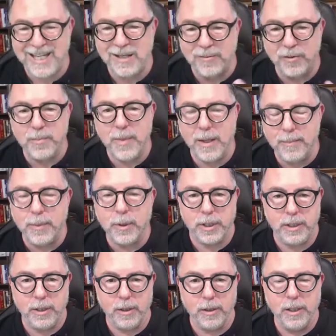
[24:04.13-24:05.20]
to remember
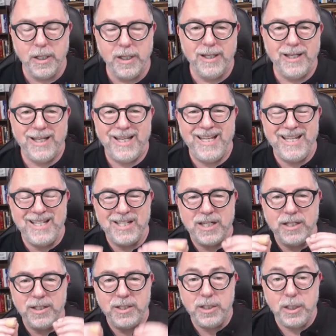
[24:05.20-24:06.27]
here is
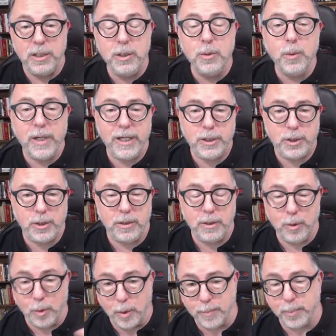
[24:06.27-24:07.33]
continuation
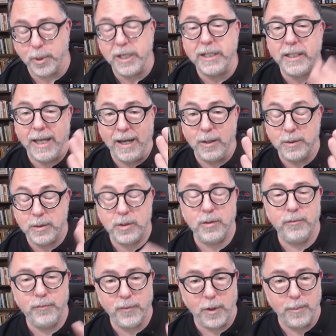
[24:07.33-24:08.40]
or
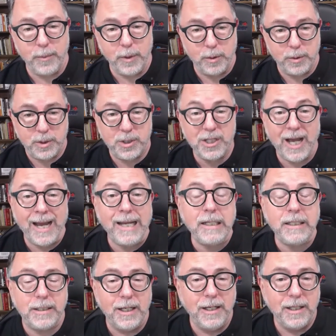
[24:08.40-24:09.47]
breakouts from those tight
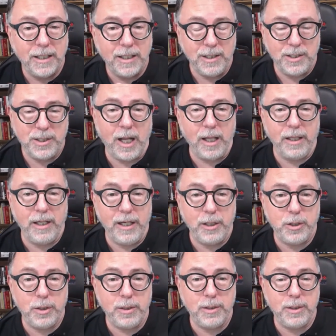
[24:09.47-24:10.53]

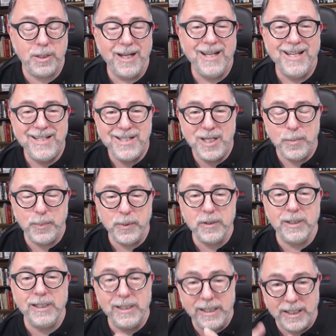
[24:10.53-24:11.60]
consolidations
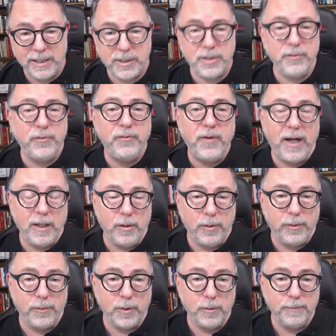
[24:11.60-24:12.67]
typically leads to follow
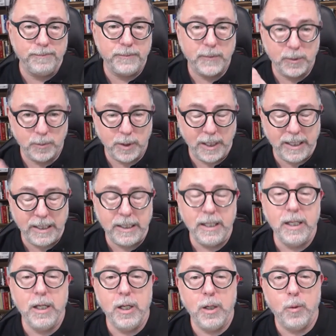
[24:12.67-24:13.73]
through, okay?
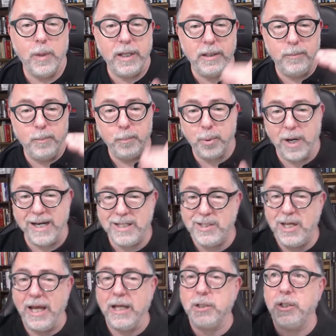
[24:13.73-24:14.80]
When price
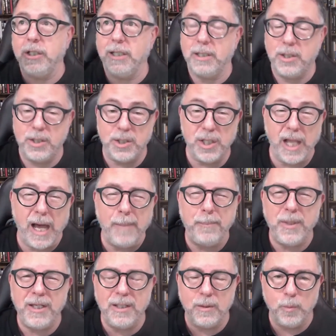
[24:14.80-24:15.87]
action gets
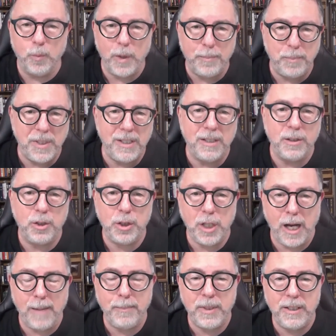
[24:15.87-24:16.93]
sloppy and whippy and
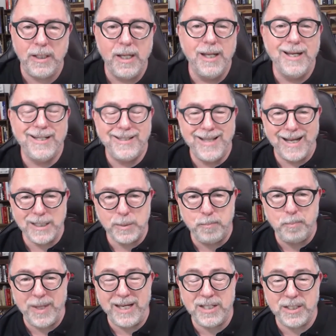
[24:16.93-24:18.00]
choppy, that's
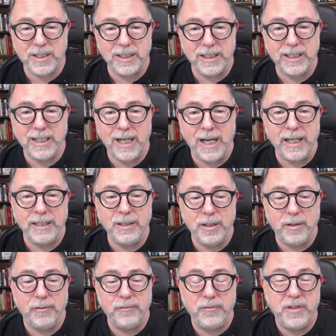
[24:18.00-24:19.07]
basically kind
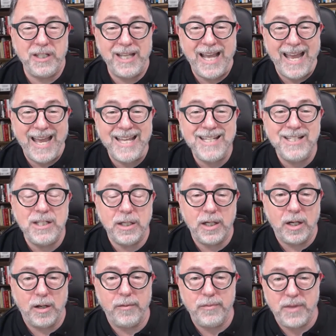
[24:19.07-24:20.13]
of the end
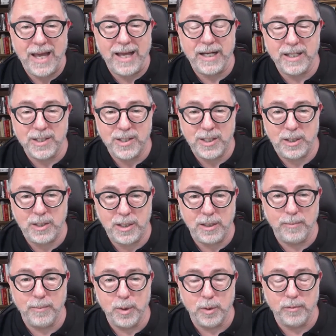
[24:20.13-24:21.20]
of that
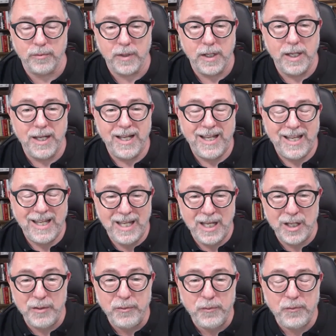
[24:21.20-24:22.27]
existing move.
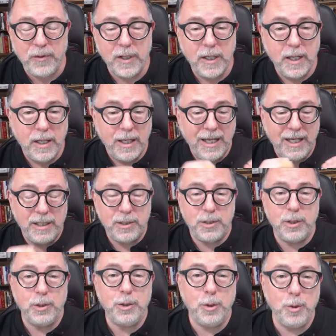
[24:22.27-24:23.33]
If
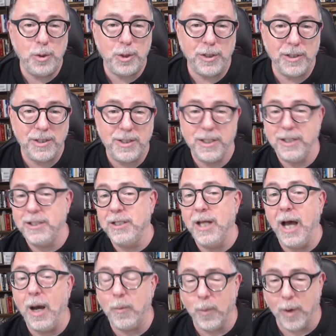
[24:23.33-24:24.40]
institutions did
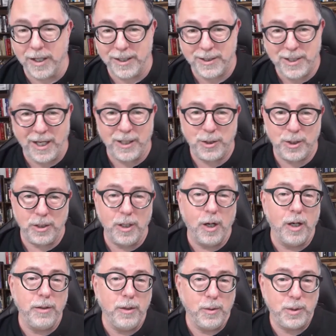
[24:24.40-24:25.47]
not want attention
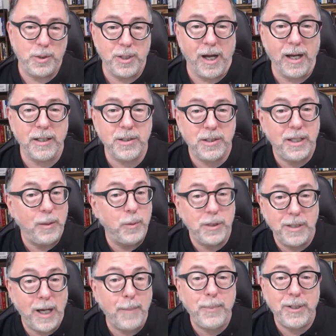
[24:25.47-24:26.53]
on those stocks, they would
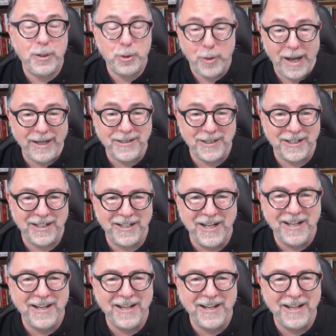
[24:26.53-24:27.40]
not be attracting it